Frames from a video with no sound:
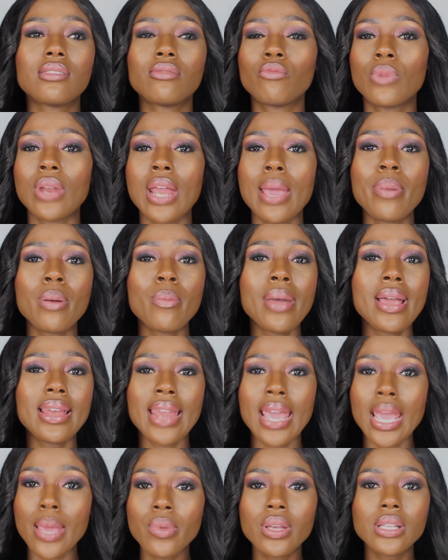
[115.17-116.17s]
when I put my
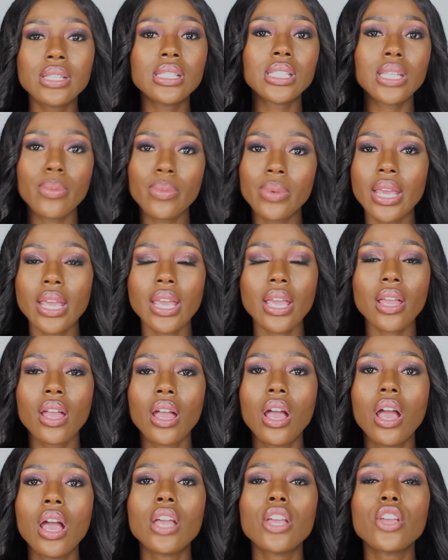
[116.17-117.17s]
name on something,
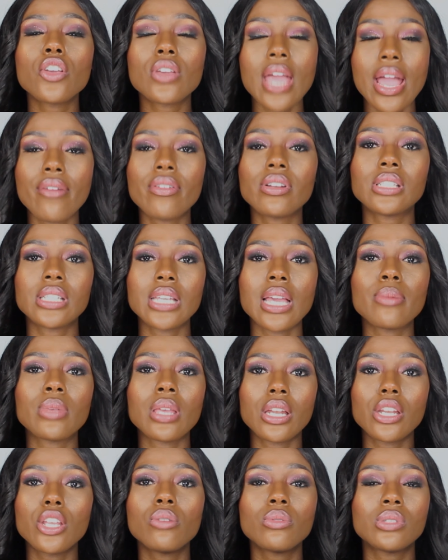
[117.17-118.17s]
you guarantee I'm
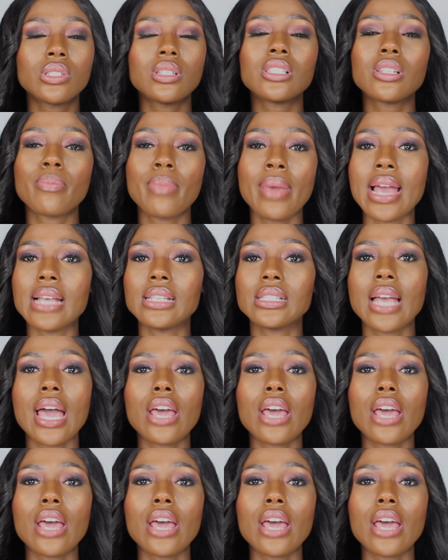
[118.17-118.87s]
telling you it's the best.